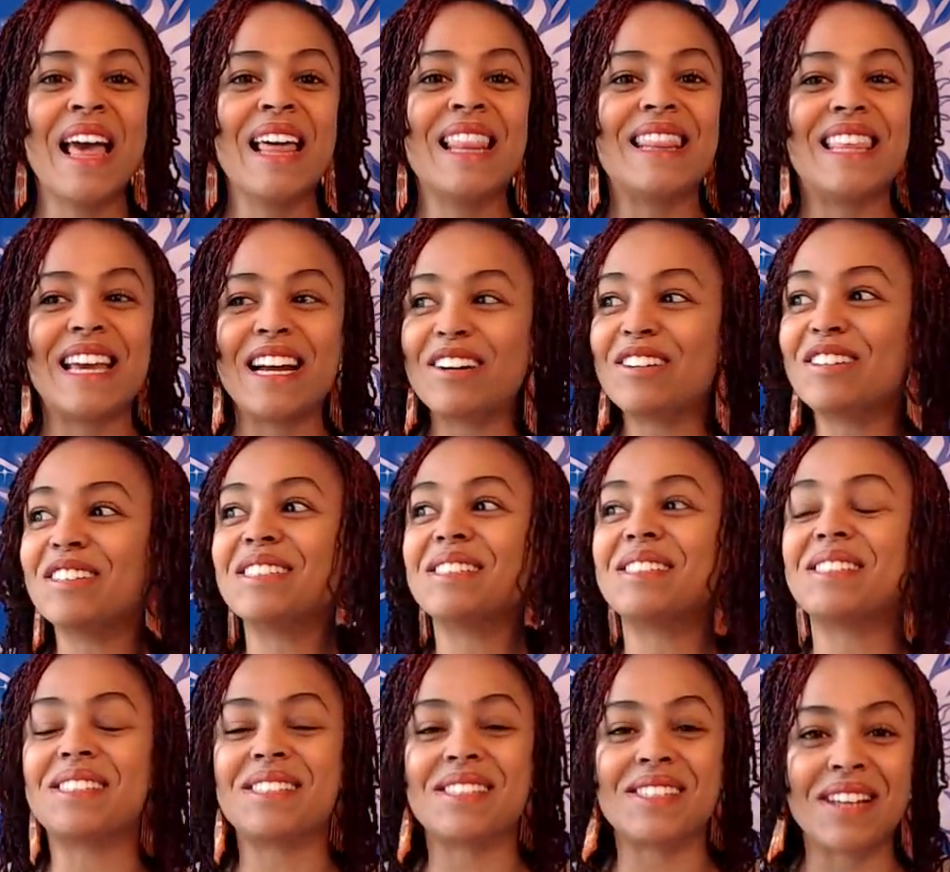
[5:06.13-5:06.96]
There
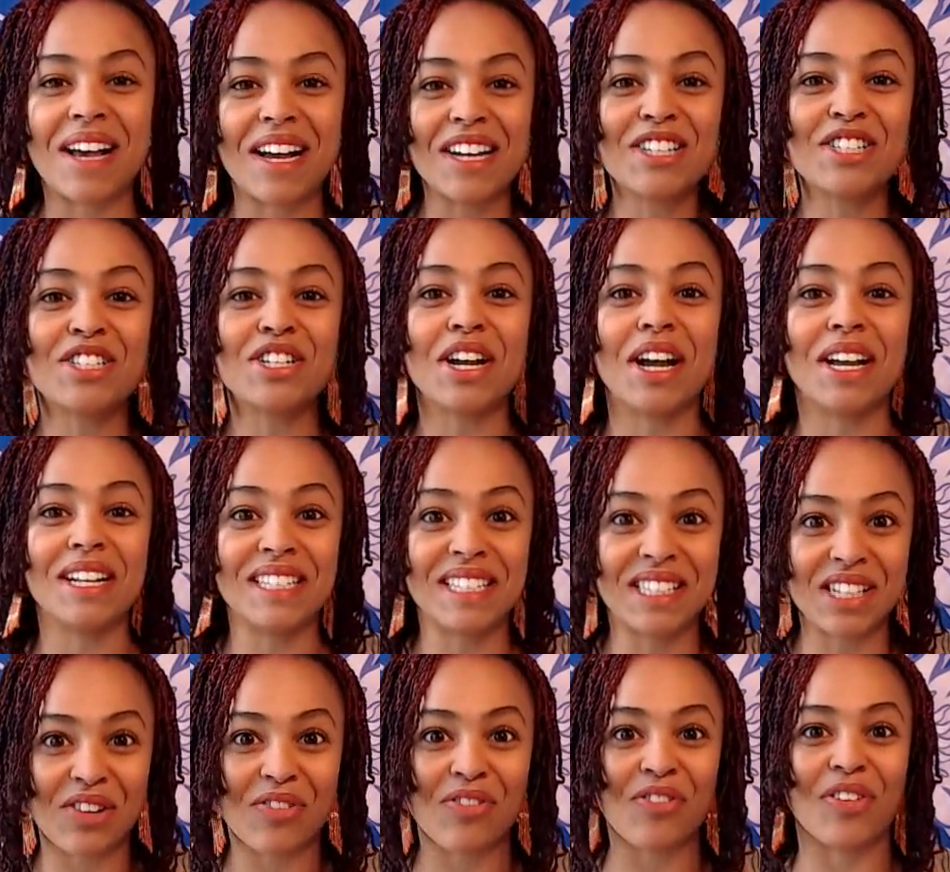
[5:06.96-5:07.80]
is such a
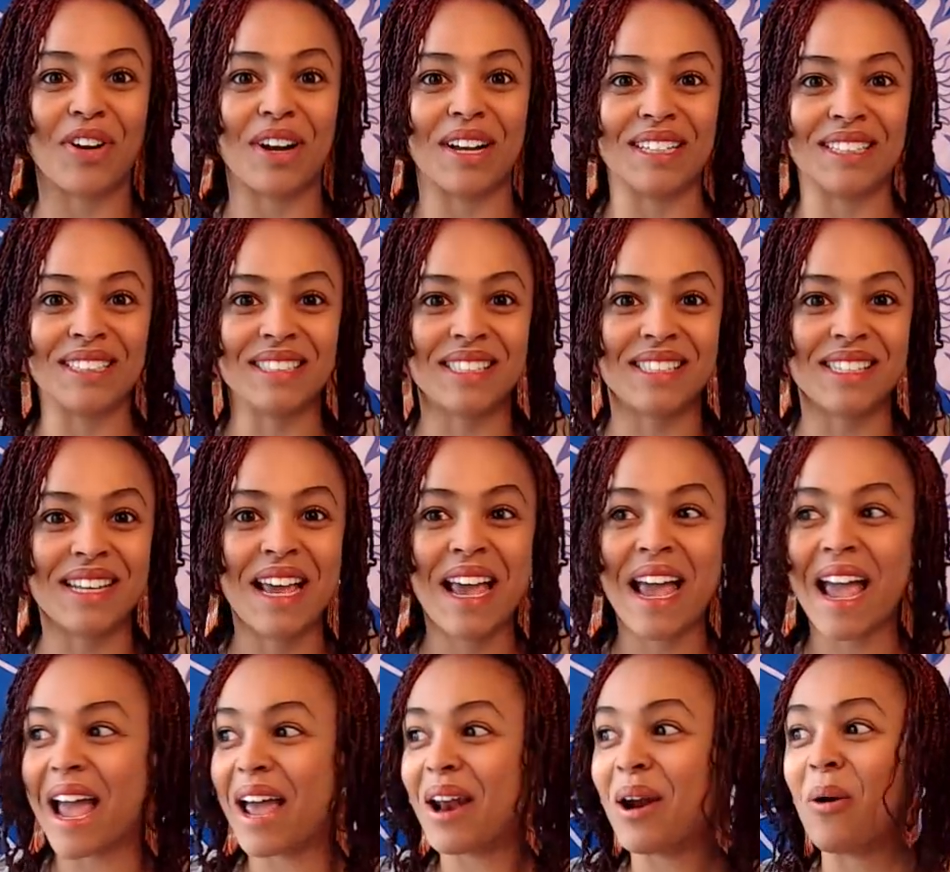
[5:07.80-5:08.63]
difference
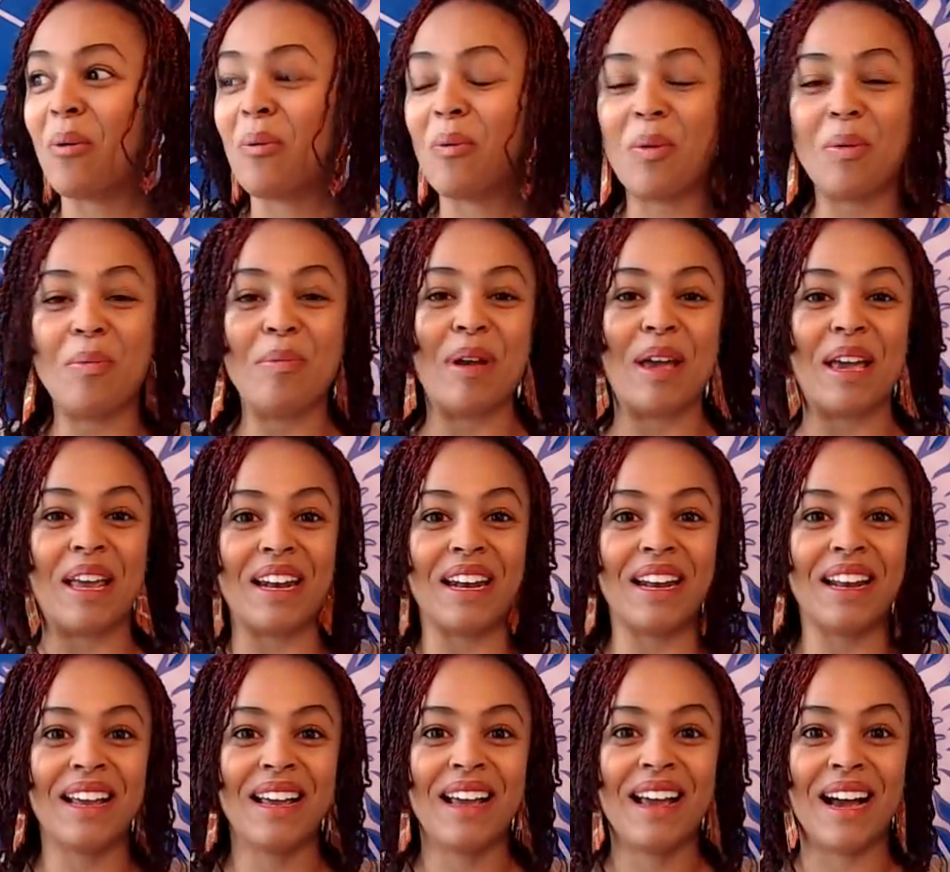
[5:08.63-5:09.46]
in a
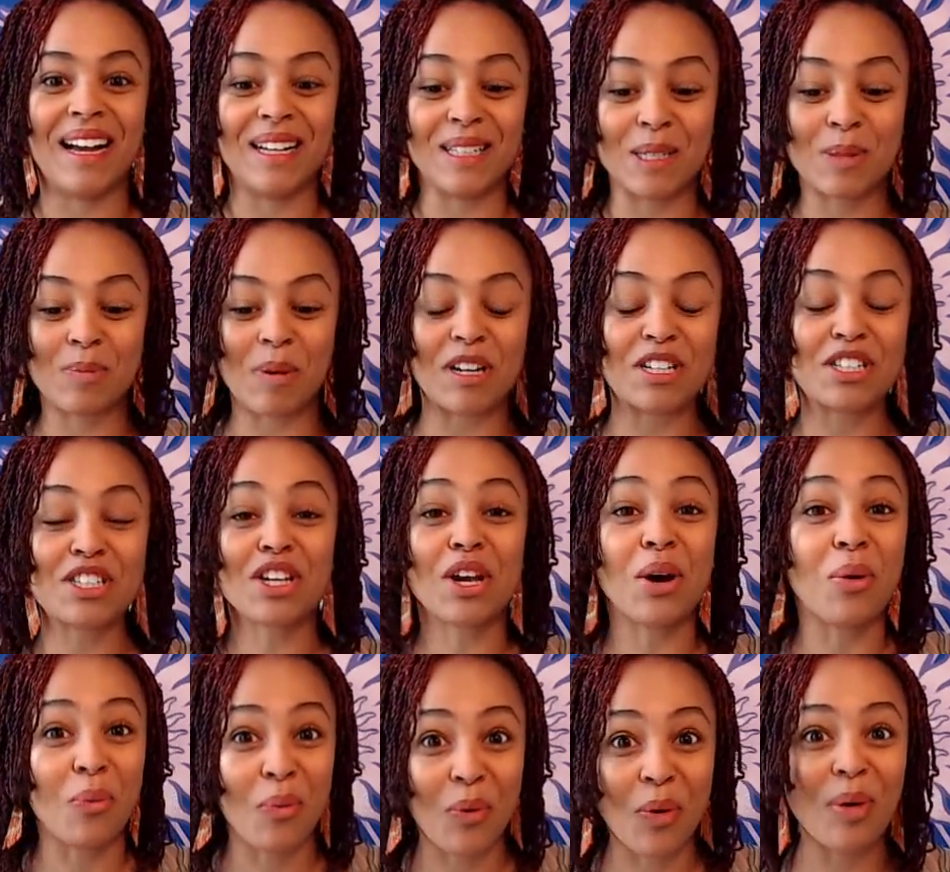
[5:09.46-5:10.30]
woman, especially
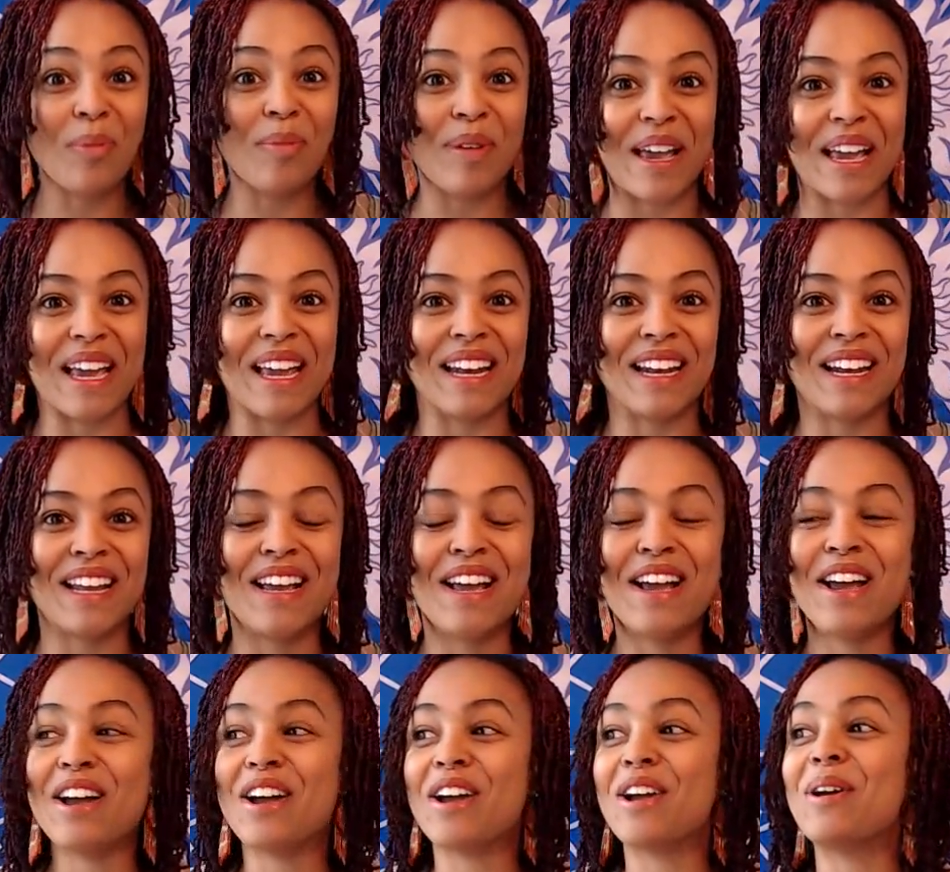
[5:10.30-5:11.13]
a woman
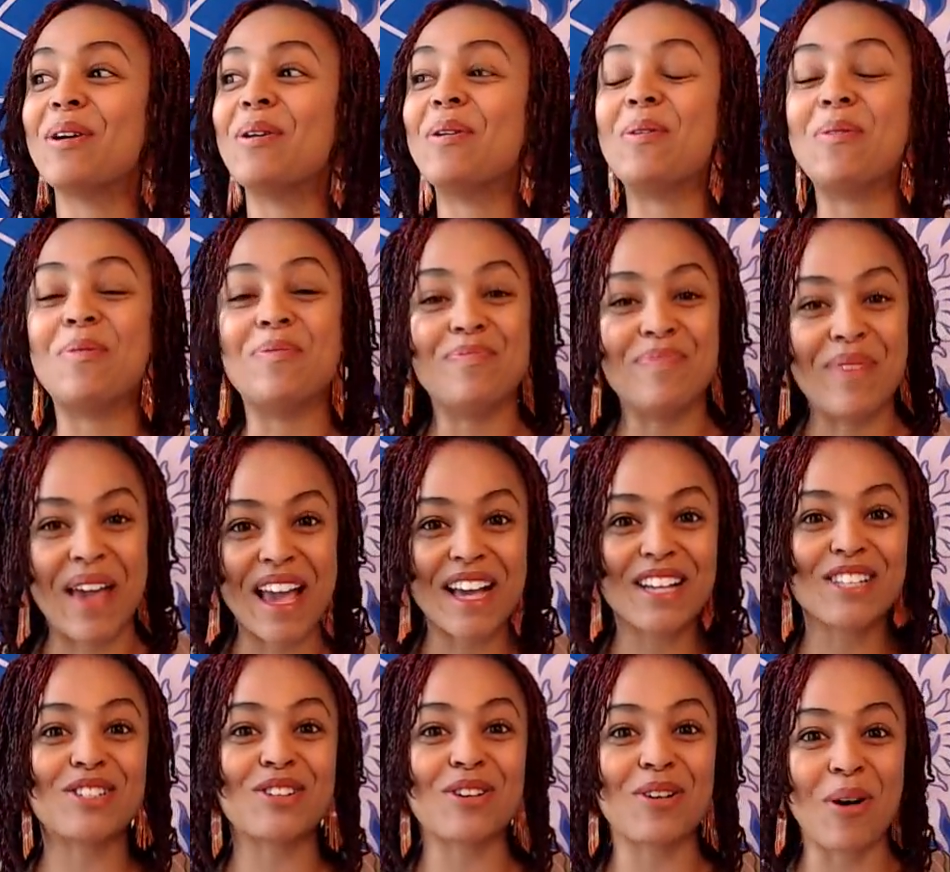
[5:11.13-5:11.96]
who
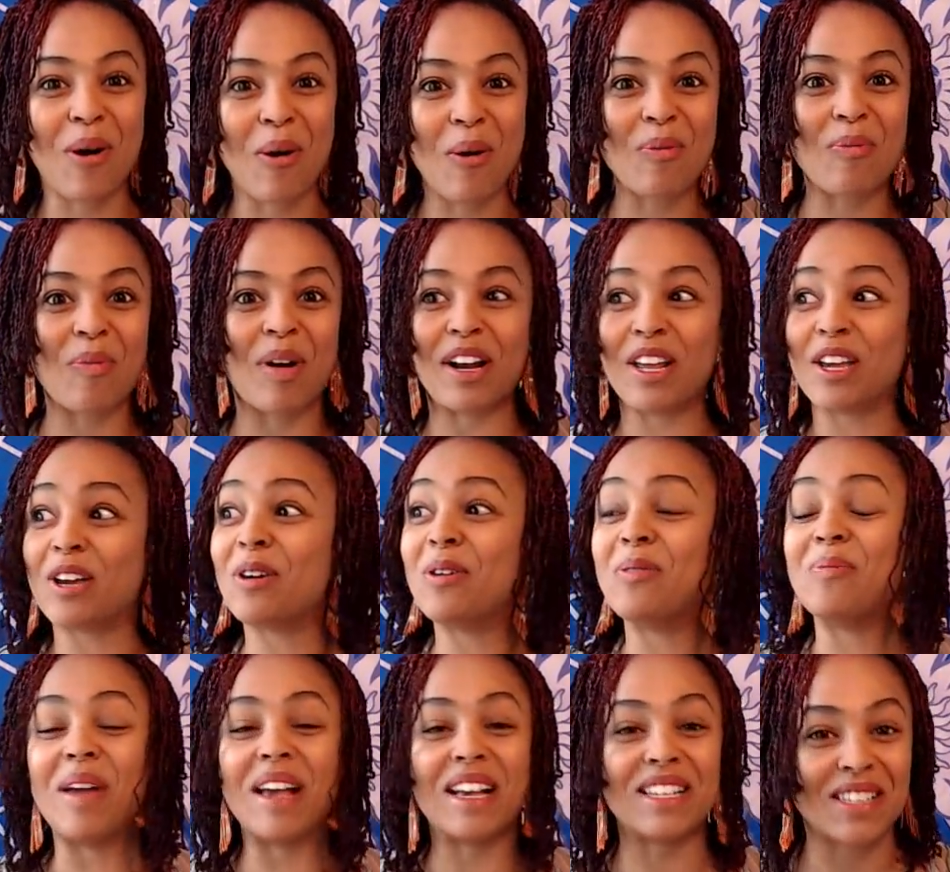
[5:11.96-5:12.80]
makes her own money,
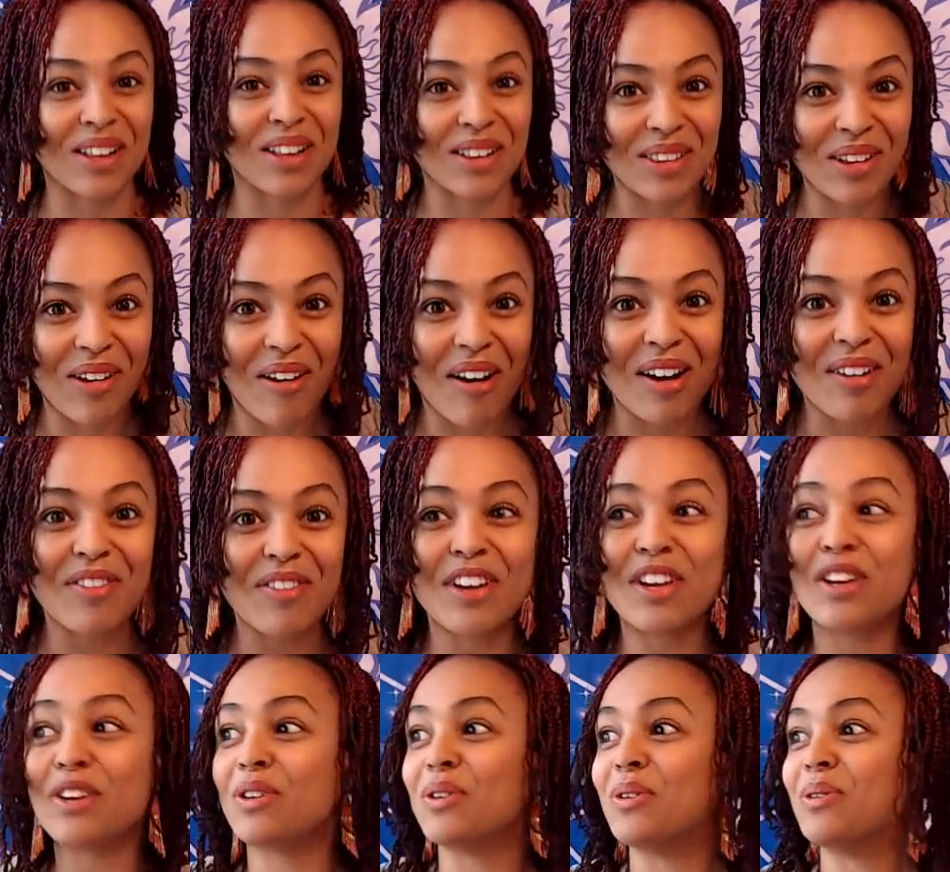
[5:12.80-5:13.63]
who makes a lot of
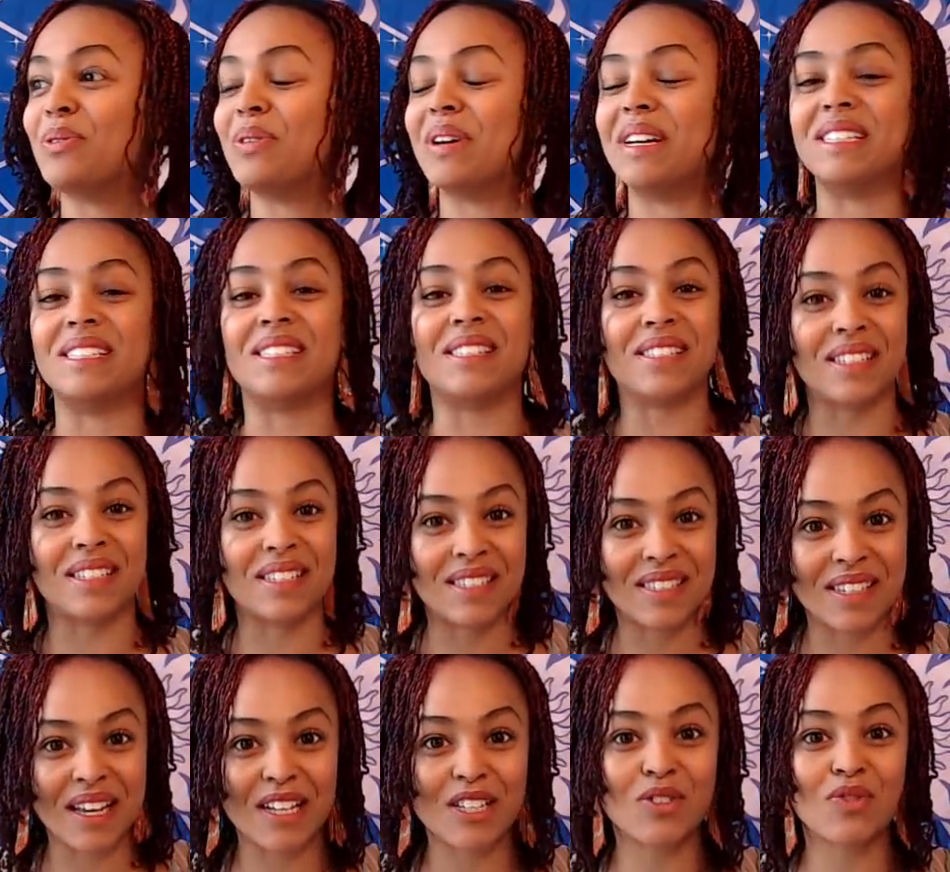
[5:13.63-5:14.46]
it, who is
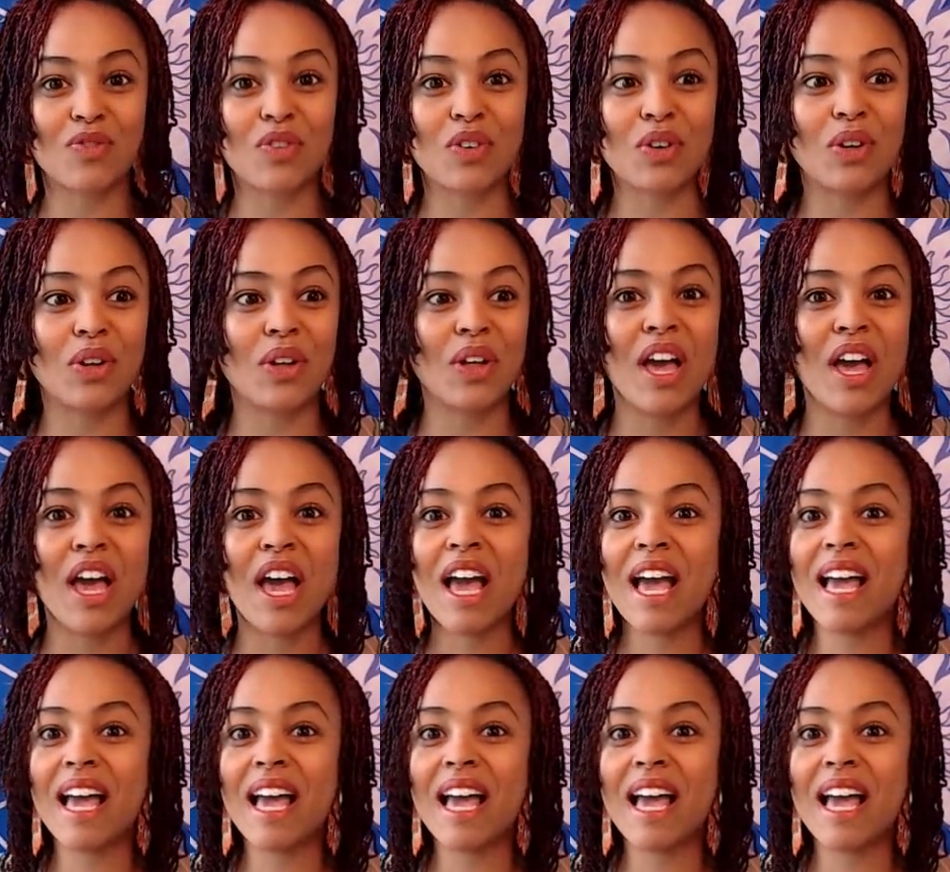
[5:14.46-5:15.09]
successful.